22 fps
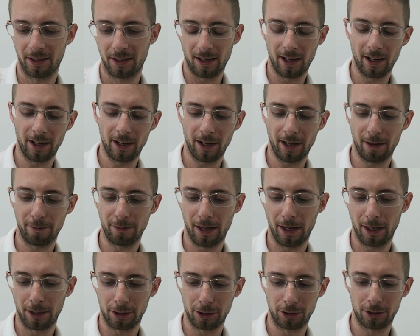I have
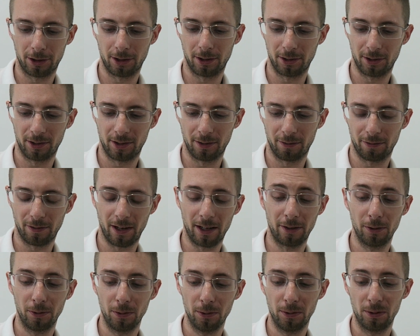extras if I
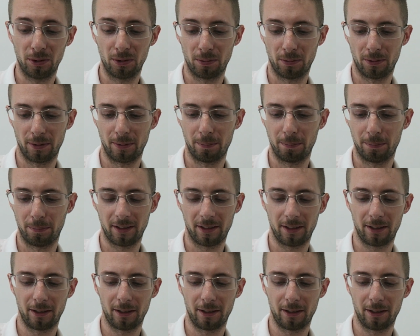lose one.